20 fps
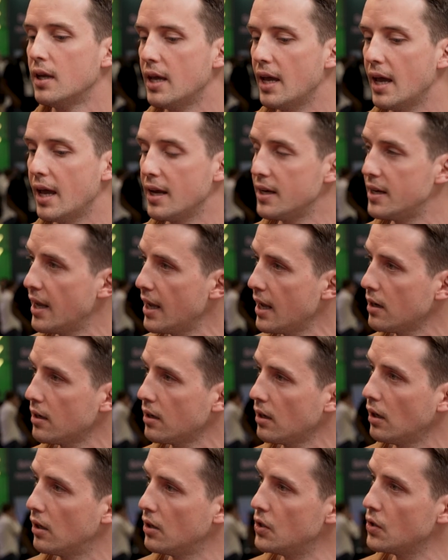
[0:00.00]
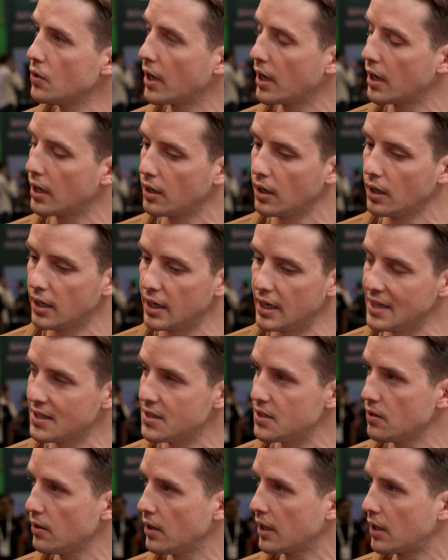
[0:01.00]
And then you can
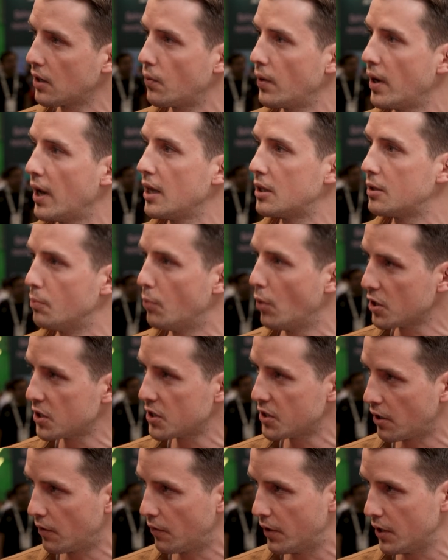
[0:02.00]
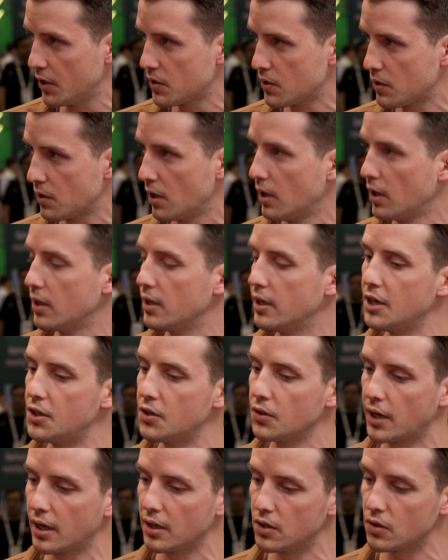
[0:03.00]
easily create mock servers that
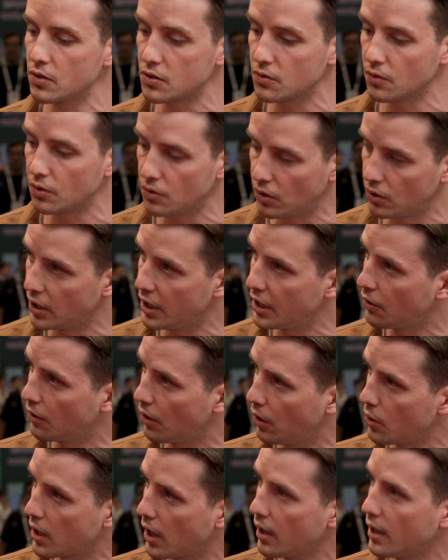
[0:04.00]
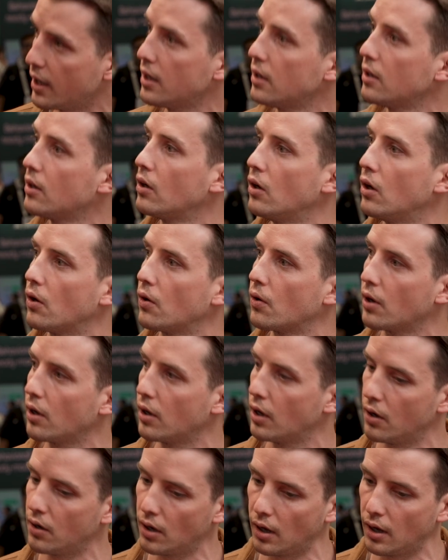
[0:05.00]
you can use either locally or
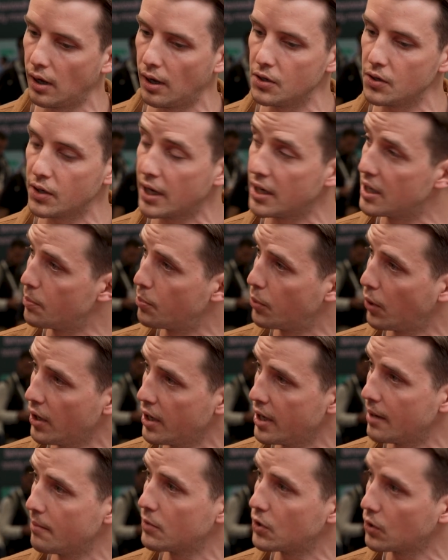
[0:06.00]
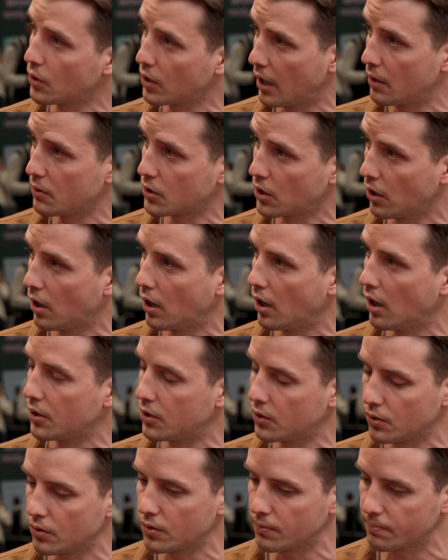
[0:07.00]
uh, you can deploy them to, cloud, uh,
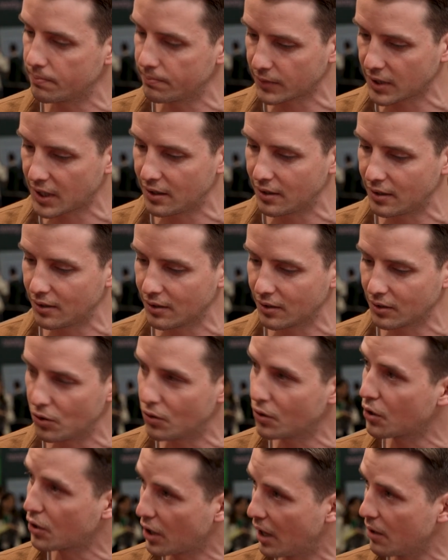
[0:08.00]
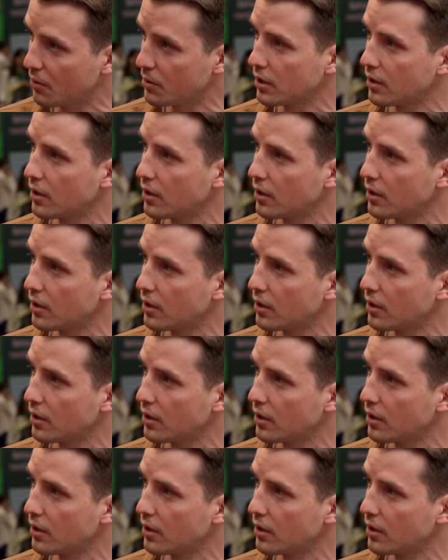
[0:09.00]
to Google Cloud,